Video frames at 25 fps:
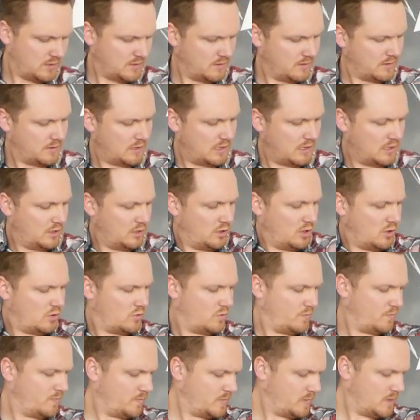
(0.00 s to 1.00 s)
There you go.
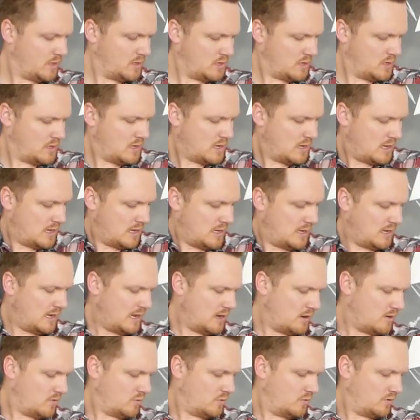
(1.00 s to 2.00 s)
And
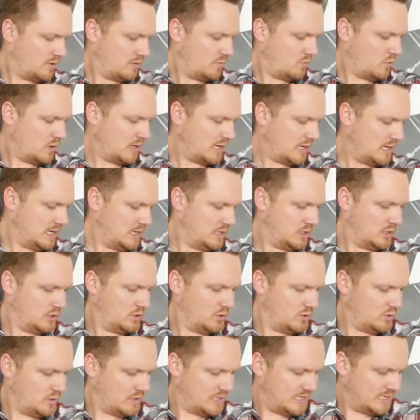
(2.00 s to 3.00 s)
now what I need to
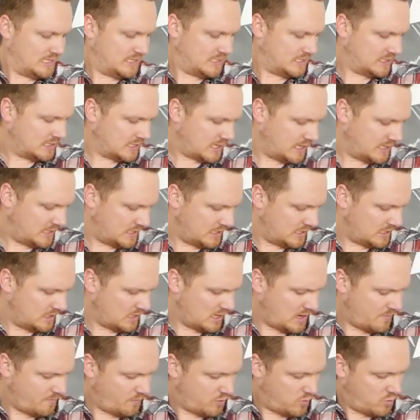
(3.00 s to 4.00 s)
do is tighten it
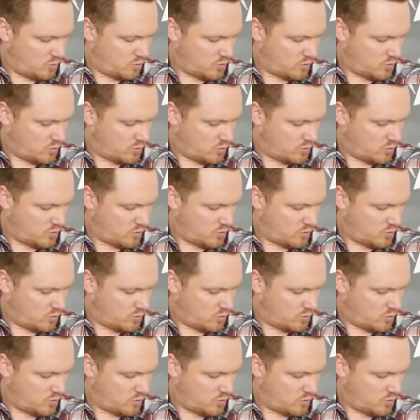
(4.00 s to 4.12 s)
up.